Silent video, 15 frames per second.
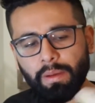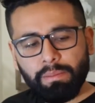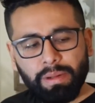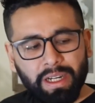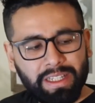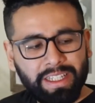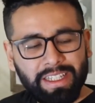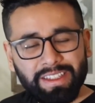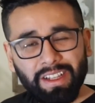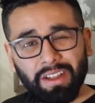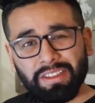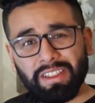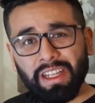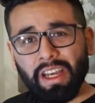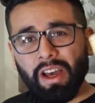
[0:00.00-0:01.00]
But he
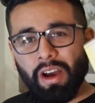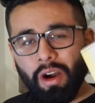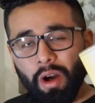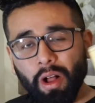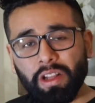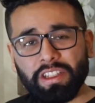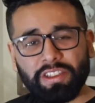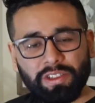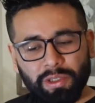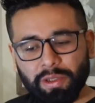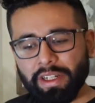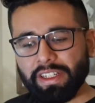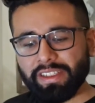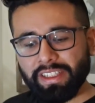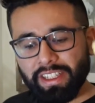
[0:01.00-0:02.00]
tells all the
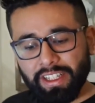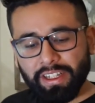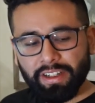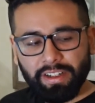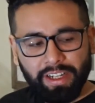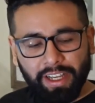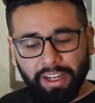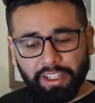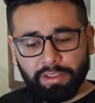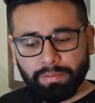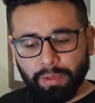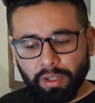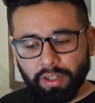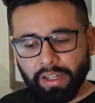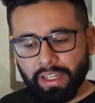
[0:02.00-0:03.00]
stories here in his
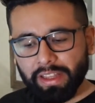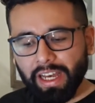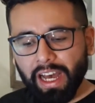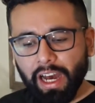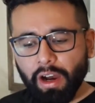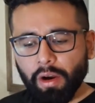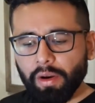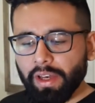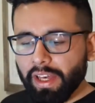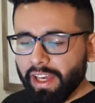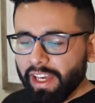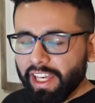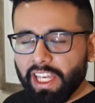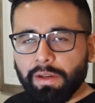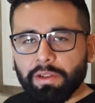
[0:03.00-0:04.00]
book and how
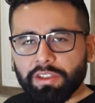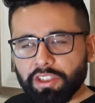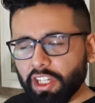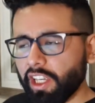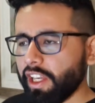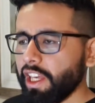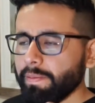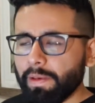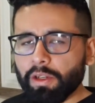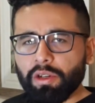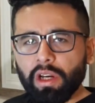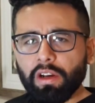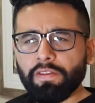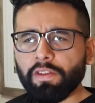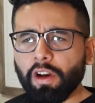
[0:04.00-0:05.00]
he was keeping
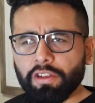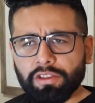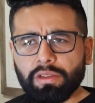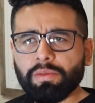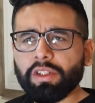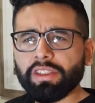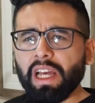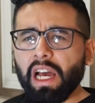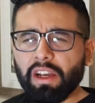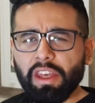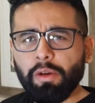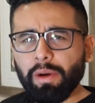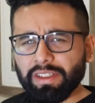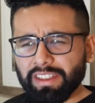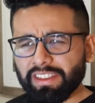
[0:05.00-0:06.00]
track of customers, how he
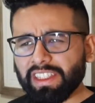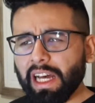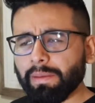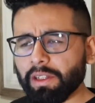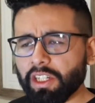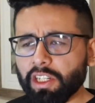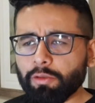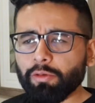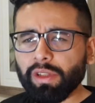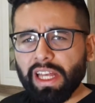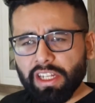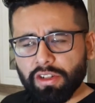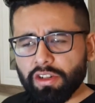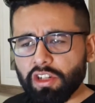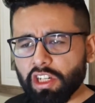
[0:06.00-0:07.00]
was establishing
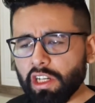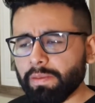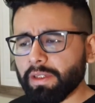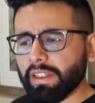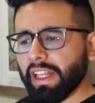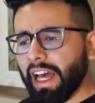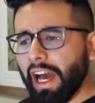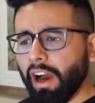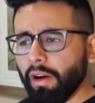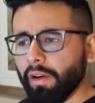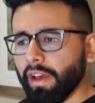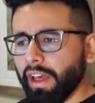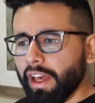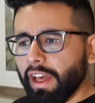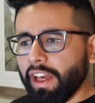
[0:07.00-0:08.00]
relationships, and how
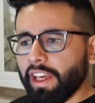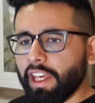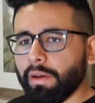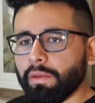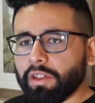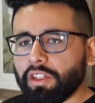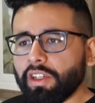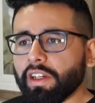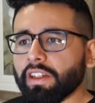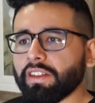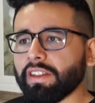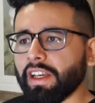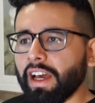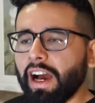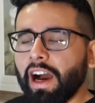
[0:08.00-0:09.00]
he was
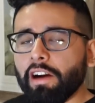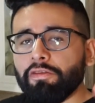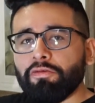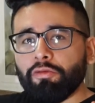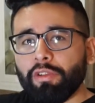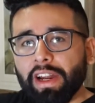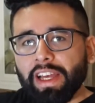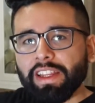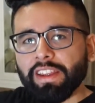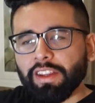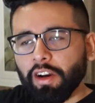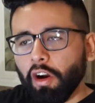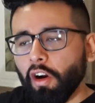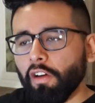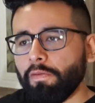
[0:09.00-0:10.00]
just a friend
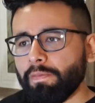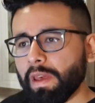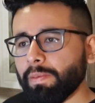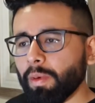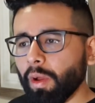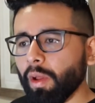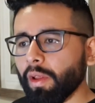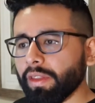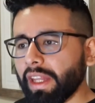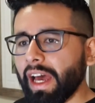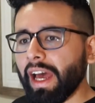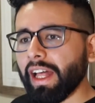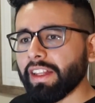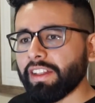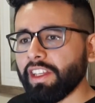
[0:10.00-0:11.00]
of people
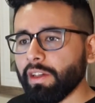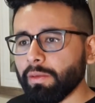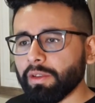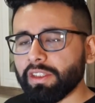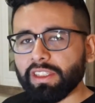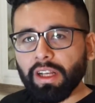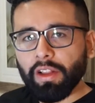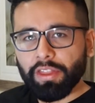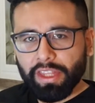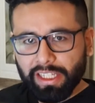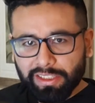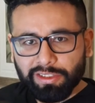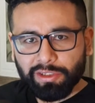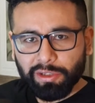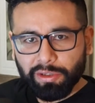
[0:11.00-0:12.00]
that he would sell
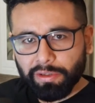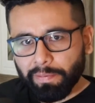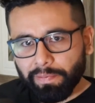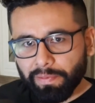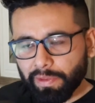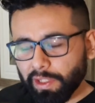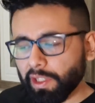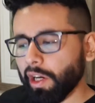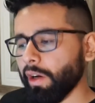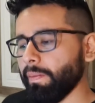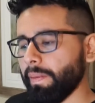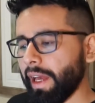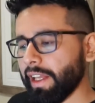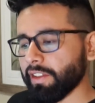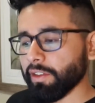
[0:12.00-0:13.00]
things to, you know?
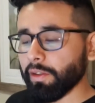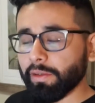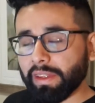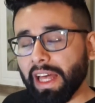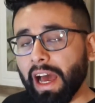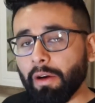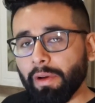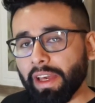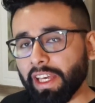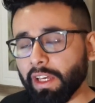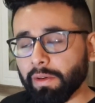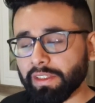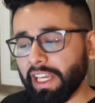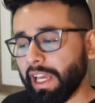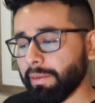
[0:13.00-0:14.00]
And so that way he
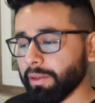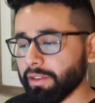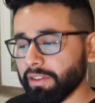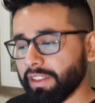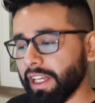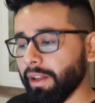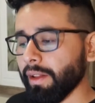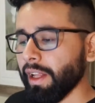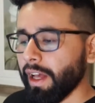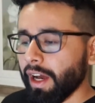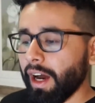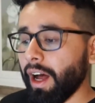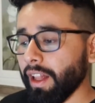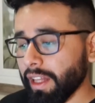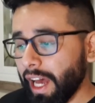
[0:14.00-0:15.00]
was able to sell
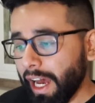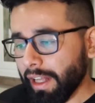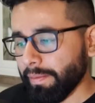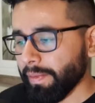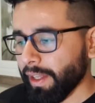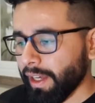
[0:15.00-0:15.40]
a lot.